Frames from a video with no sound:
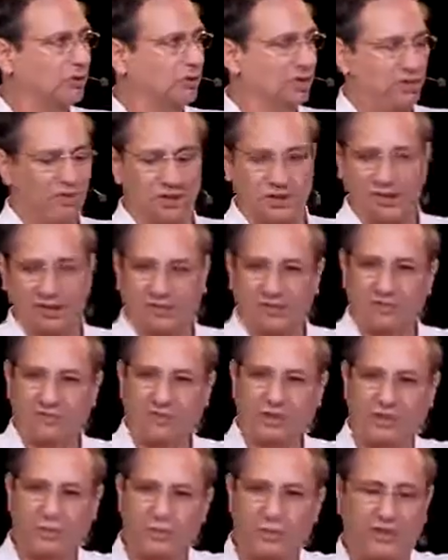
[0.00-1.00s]
and then I'll give
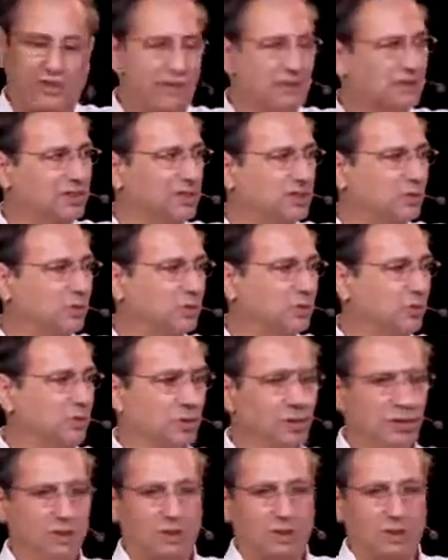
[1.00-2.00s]
someone else to
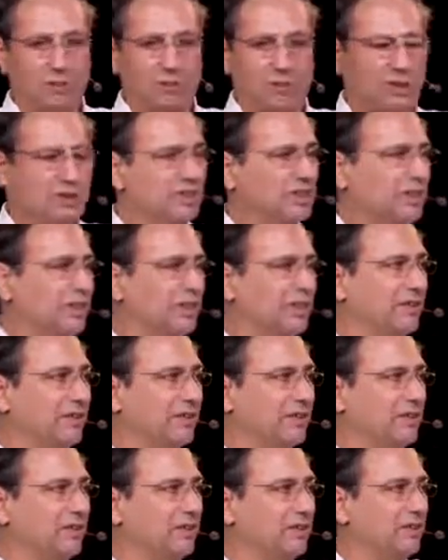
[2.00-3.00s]
translate
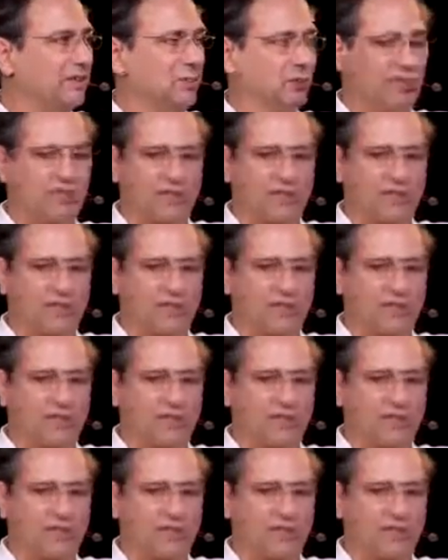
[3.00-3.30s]
that into the